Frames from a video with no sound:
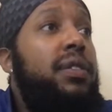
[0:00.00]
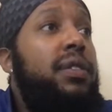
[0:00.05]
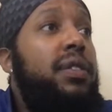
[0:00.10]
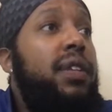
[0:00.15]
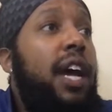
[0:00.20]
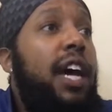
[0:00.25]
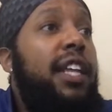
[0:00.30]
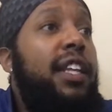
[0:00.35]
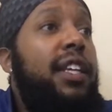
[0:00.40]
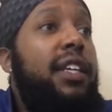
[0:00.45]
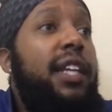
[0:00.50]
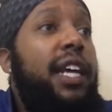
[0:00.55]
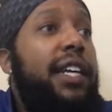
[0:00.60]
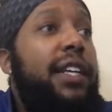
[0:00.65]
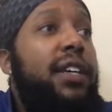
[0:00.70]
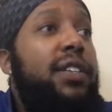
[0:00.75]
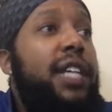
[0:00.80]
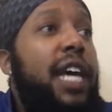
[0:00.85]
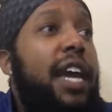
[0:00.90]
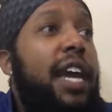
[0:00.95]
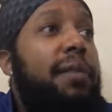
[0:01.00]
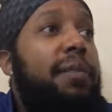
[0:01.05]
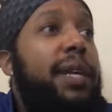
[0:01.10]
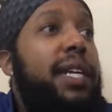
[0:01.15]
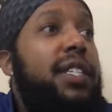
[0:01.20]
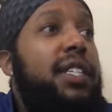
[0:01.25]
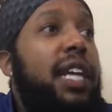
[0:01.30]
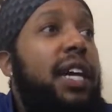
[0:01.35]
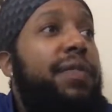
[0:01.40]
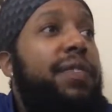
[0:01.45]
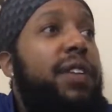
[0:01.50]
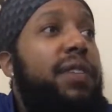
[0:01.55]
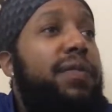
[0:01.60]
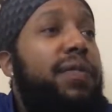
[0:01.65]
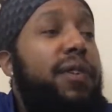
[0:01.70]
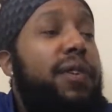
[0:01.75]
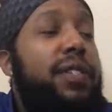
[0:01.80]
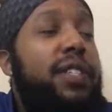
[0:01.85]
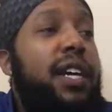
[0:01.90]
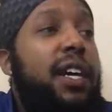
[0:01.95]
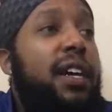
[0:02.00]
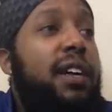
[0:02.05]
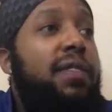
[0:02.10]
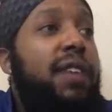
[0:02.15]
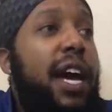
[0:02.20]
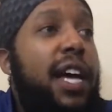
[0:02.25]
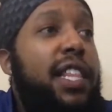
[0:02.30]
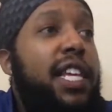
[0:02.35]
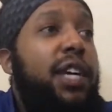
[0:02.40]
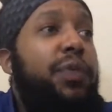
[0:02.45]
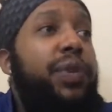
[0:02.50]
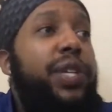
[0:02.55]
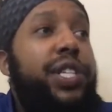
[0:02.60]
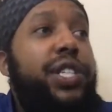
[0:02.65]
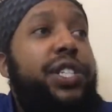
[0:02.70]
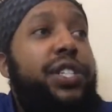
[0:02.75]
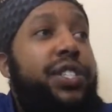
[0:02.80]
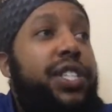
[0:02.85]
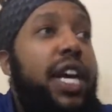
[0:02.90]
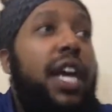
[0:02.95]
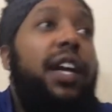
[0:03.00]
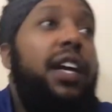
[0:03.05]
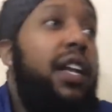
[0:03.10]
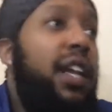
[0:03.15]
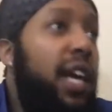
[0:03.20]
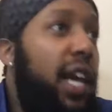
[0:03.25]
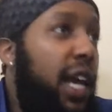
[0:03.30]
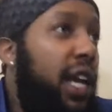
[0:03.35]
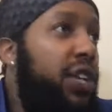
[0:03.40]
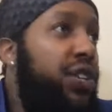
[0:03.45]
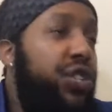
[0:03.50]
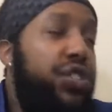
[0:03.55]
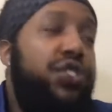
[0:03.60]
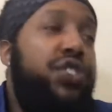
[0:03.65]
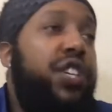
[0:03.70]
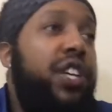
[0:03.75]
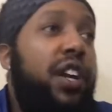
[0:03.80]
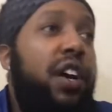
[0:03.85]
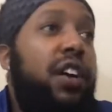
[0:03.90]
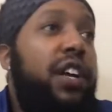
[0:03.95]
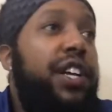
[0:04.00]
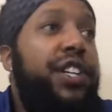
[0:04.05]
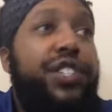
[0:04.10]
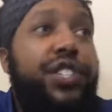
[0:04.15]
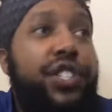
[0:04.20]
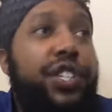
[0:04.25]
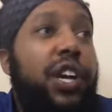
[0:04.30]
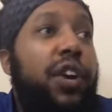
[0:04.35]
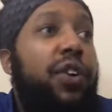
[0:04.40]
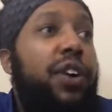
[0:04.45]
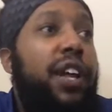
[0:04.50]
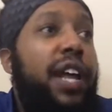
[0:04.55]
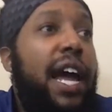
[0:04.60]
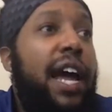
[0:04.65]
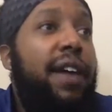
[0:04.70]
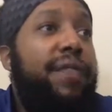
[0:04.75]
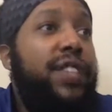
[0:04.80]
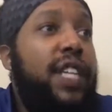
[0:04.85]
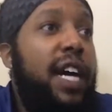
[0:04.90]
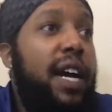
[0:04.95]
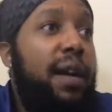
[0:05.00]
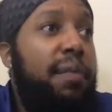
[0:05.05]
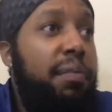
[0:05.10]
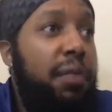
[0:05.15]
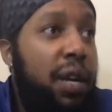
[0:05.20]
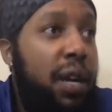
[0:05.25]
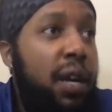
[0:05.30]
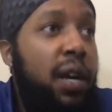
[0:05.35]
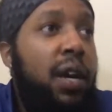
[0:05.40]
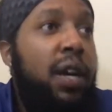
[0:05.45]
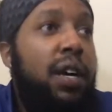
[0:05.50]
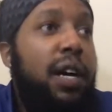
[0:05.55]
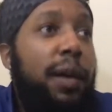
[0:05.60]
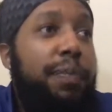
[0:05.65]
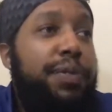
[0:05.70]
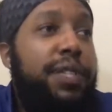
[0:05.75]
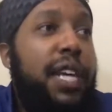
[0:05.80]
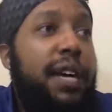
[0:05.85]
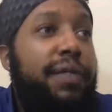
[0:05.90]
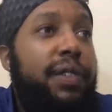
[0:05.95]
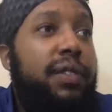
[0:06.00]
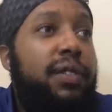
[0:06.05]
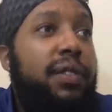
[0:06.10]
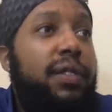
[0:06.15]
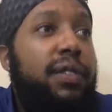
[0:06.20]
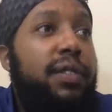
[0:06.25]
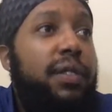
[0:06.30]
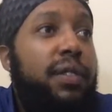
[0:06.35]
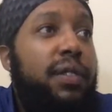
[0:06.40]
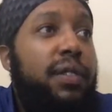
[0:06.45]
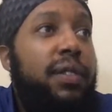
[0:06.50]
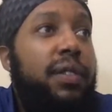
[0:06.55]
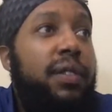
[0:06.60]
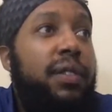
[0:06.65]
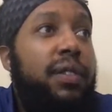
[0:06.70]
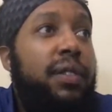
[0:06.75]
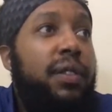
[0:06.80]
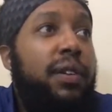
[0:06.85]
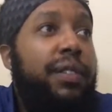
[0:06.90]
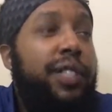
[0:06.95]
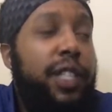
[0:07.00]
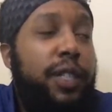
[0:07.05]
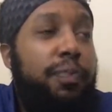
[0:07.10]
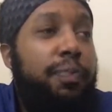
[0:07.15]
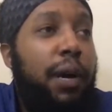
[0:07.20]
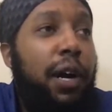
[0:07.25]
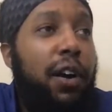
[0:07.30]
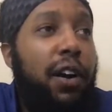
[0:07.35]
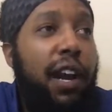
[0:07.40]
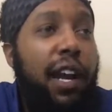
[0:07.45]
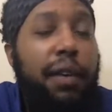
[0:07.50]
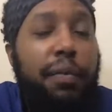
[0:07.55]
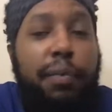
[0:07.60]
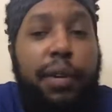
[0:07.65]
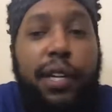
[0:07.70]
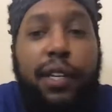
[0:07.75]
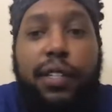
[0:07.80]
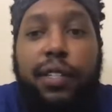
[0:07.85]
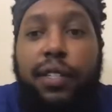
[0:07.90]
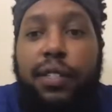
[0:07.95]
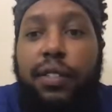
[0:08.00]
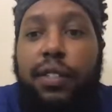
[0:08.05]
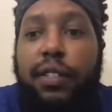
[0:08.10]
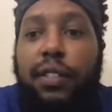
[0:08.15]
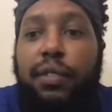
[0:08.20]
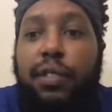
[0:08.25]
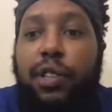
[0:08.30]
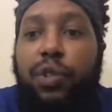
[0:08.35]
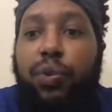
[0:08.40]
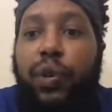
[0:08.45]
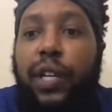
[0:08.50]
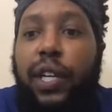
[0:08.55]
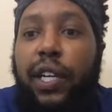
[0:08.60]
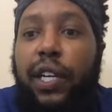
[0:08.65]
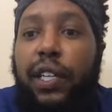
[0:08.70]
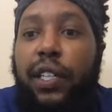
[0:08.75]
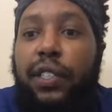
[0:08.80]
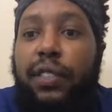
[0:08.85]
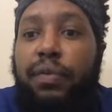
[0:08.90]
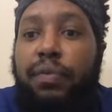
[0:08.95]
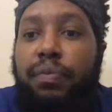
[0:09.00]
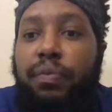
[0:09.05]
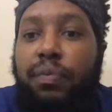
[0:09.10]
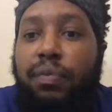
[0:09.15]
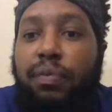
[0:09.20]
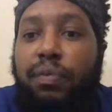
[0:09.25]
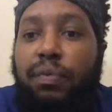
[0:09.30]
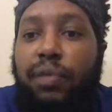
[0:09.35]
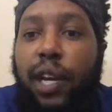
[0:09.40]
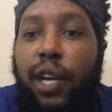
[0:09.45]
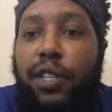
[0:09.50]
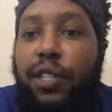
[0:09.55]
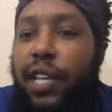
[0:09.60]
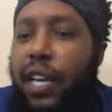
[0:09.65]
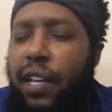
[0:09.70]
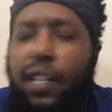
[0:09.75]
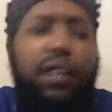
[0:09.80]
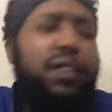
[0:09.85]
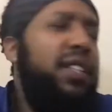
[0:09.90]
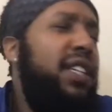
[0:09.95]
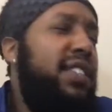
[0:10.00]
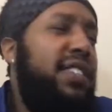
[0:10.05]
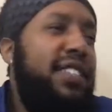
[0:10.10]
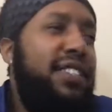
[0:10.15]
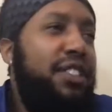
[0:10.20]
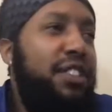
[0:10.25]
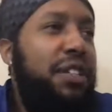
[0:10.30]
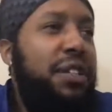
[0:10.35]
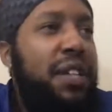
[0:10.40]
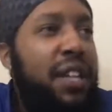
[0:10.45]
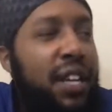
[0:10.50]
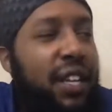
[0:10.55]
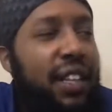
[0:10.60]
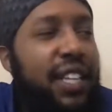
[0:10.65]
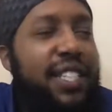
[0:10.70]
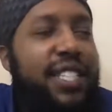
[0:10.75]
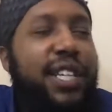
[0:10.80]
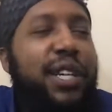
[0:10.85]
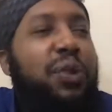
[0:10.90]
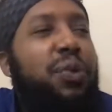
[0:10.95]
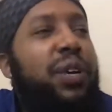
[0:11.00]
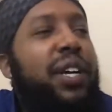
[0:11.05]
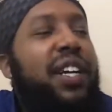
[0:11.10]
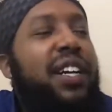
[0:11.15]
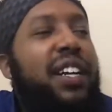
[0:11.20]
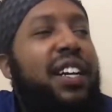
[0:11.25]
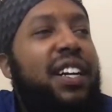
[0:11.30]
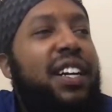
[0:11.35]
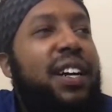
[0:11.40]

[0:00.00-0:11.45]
Like there's 8 minutes left in the first half. I think we should just take a knee, just sit on it, and just go to the halftime, up 7. Just burn 8 minutes, 3 knee. Listen, Gwen.